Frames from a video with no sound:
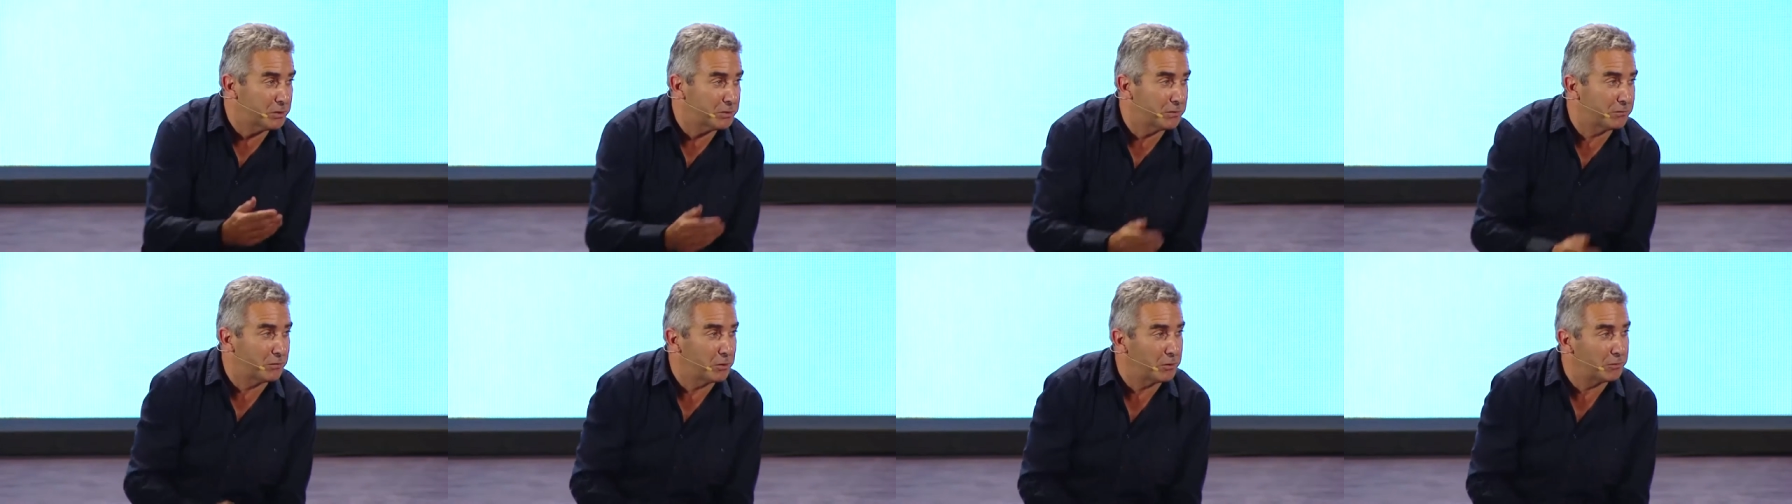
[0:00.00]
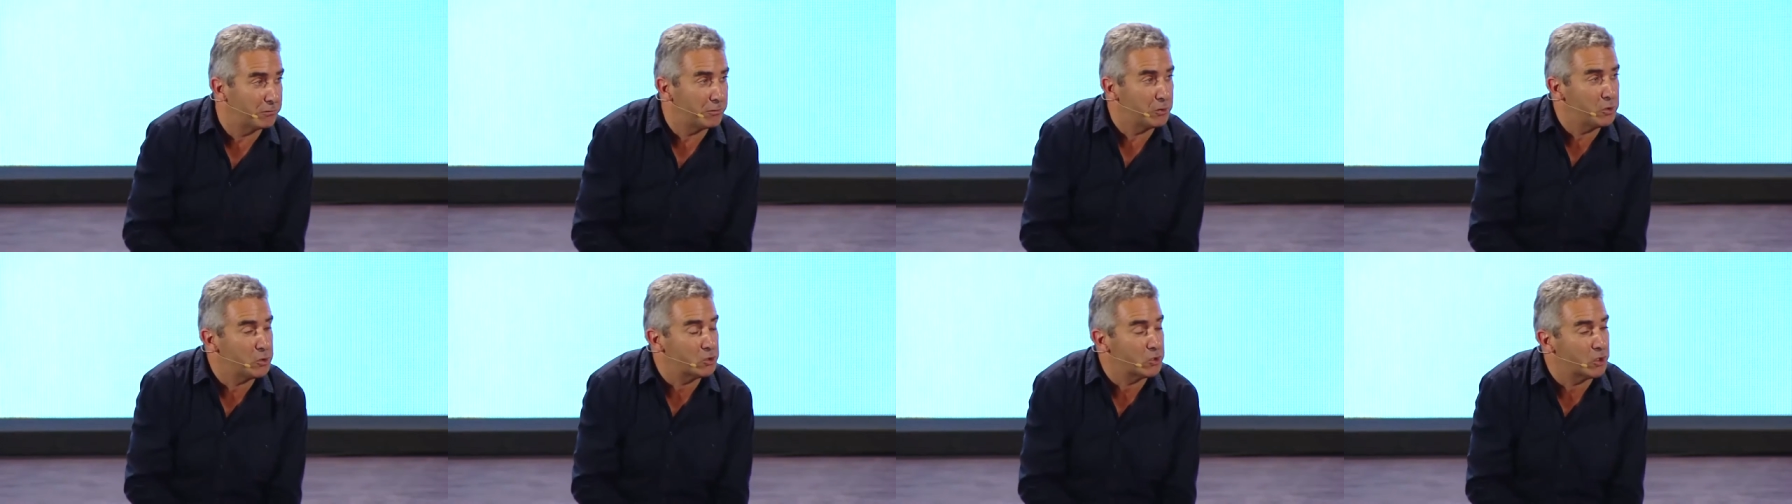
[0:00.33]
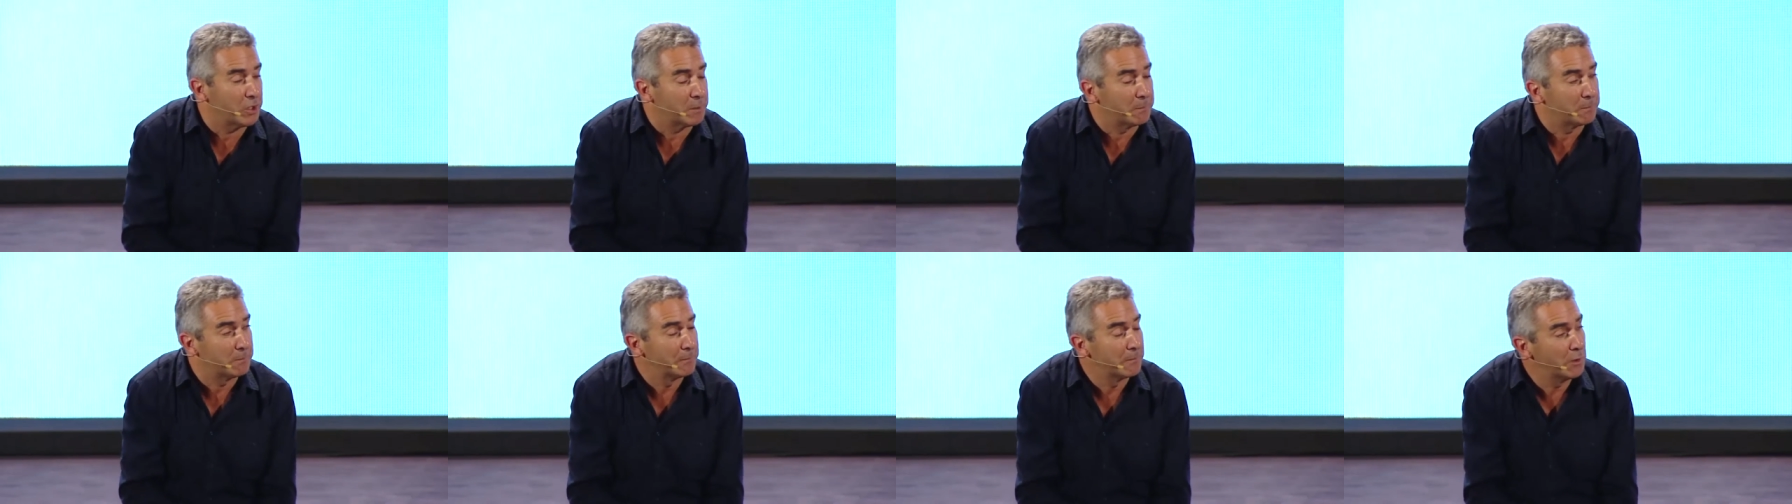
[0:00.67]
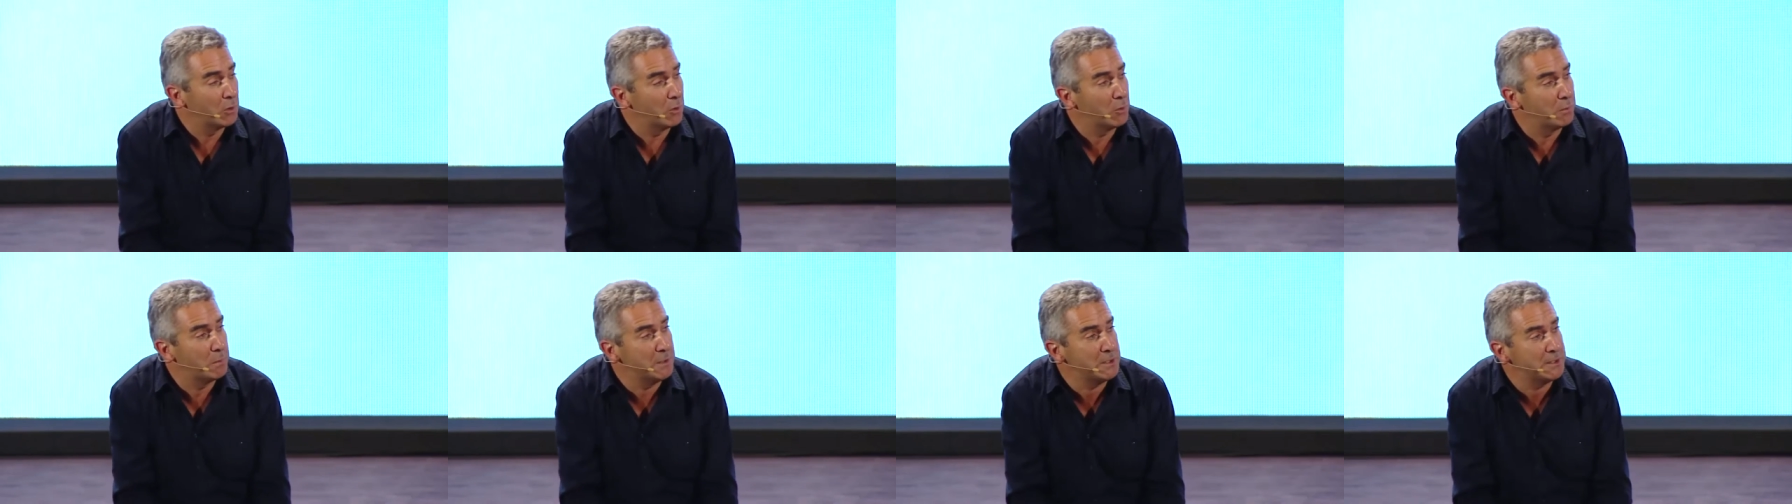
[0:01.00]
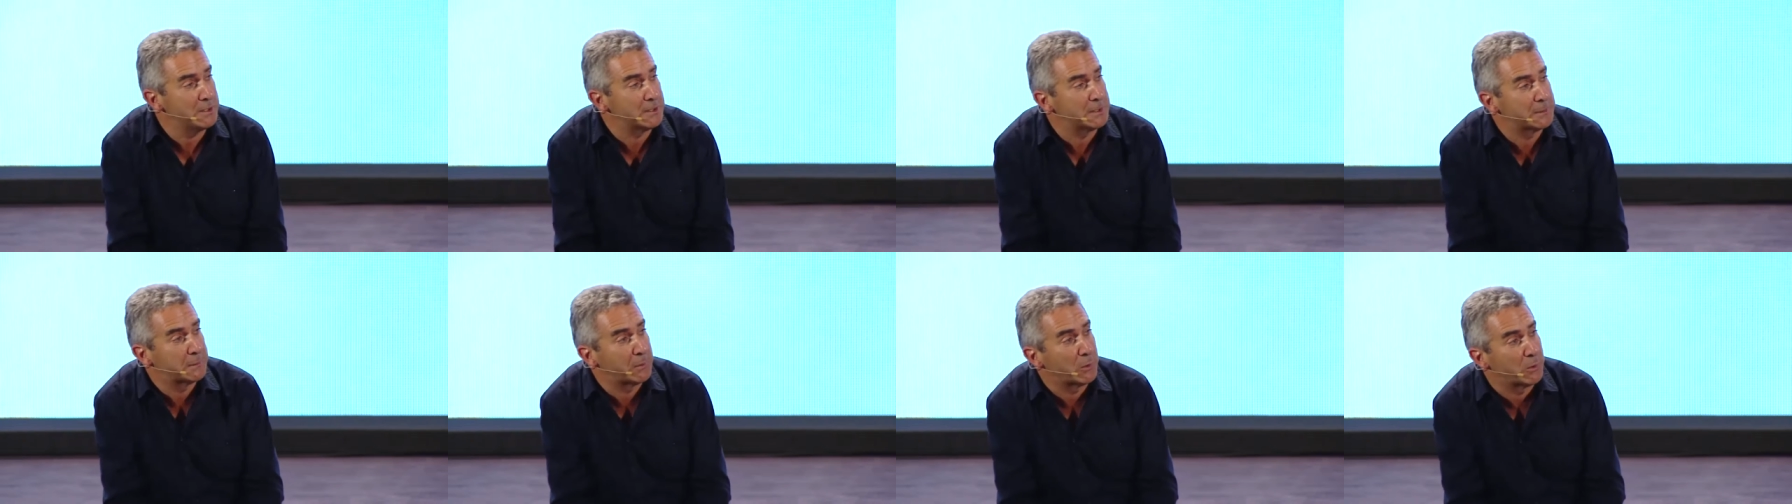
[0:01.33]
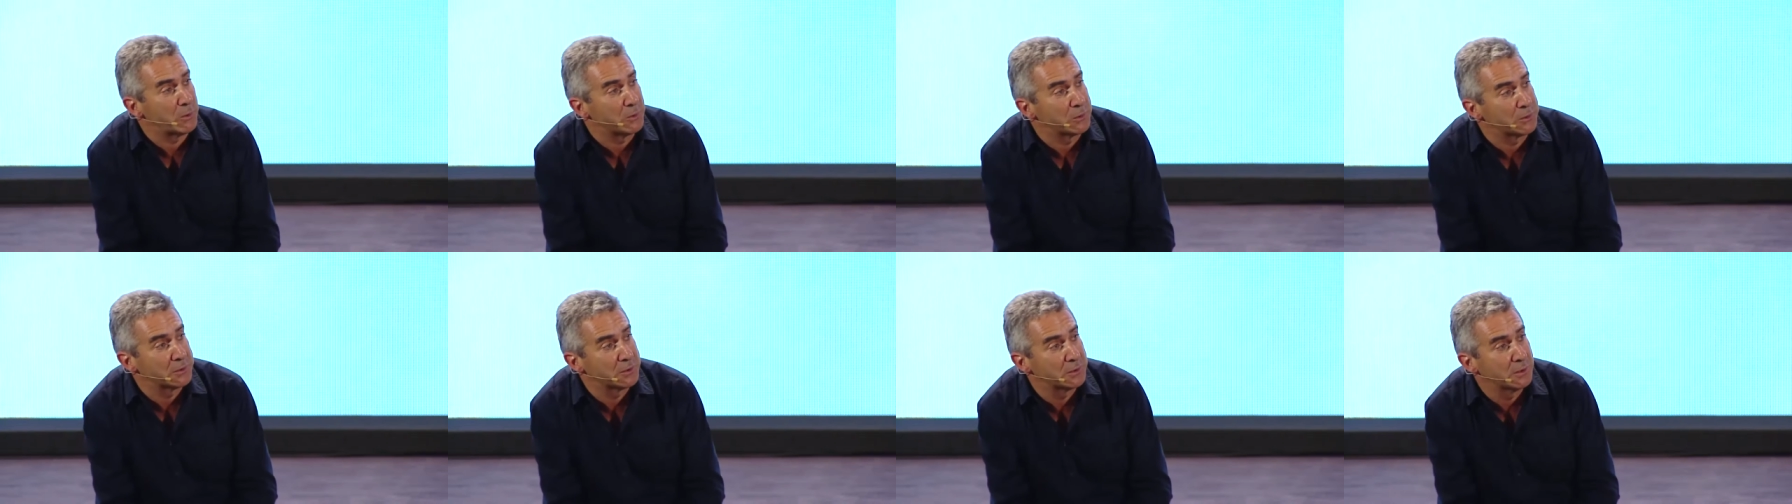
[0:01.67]
of your future or business
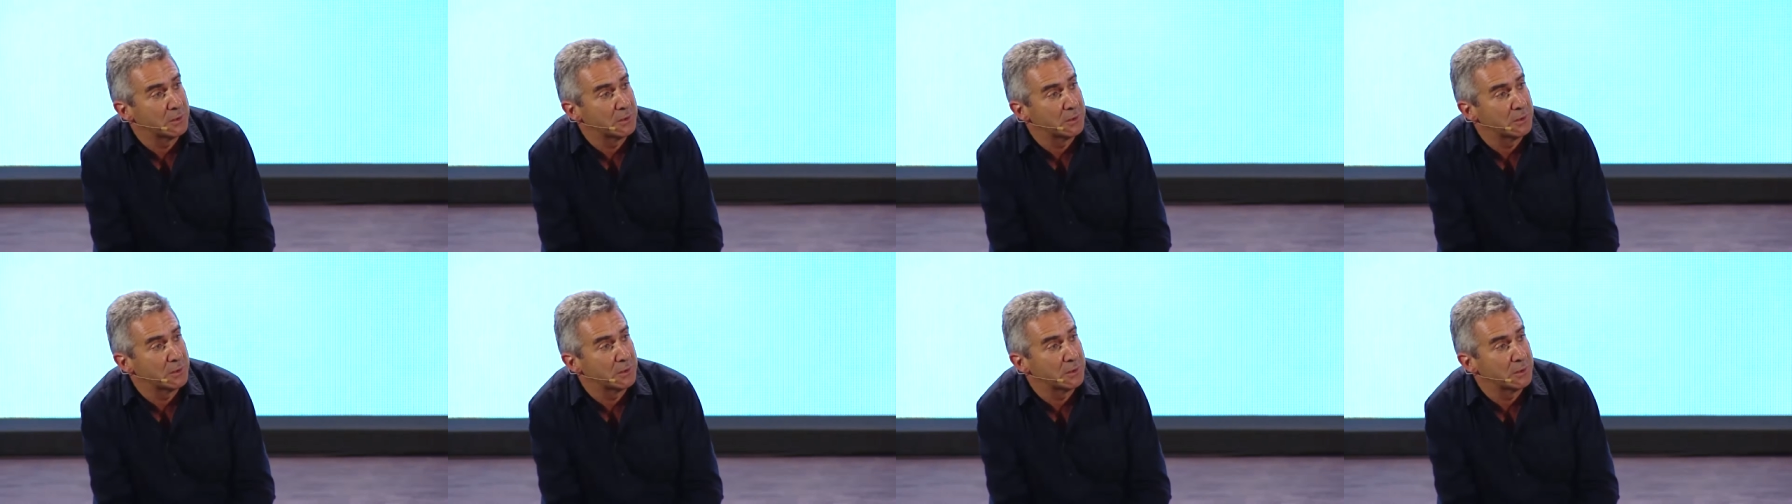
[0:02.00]
models,